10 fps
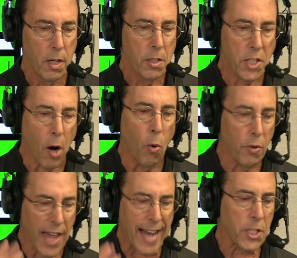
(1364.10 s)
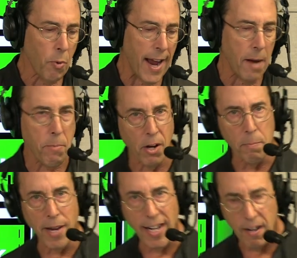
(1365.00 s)
So that's why I put a
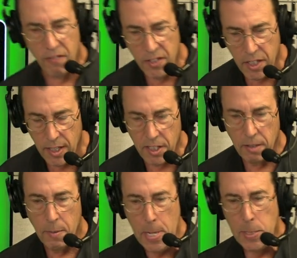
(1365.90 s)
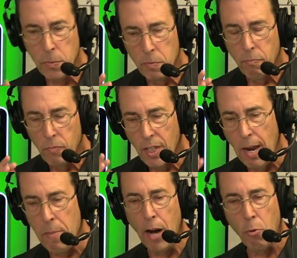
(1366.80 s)
big emphasis
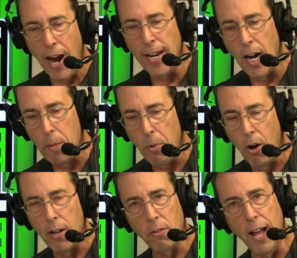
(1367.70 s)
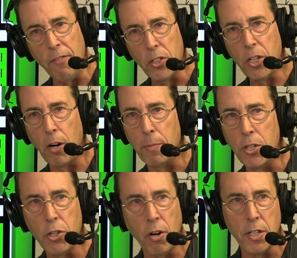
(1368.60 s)
in my write up on level term
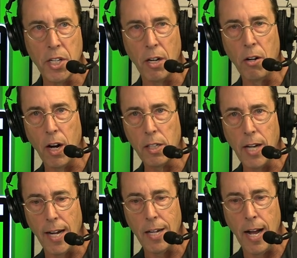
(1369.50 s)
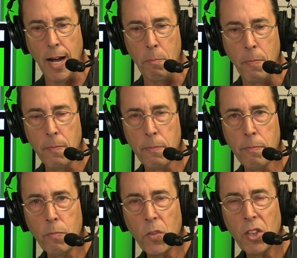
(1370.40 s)
insurance on Clark.com
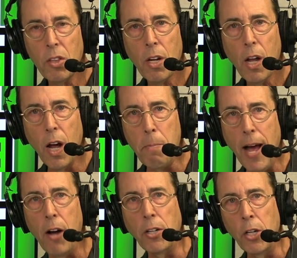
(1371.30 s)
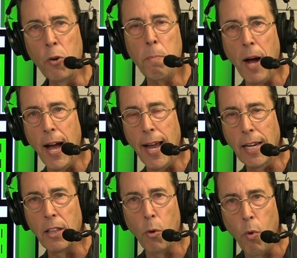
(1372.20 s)
about you
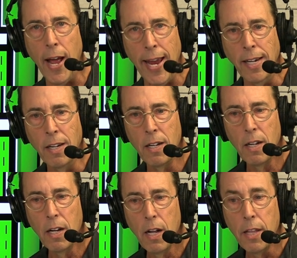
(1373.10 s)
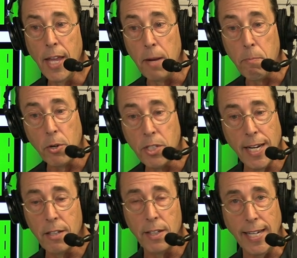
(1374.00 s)
buying the way that
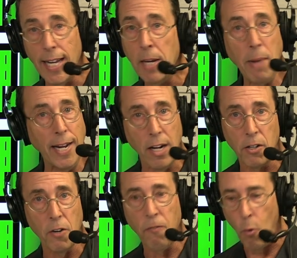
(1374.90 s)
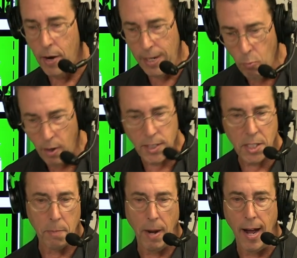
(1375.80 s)
particularly anybody under 40
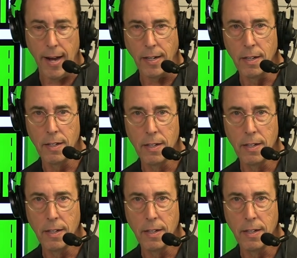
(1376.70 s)
wants to buy.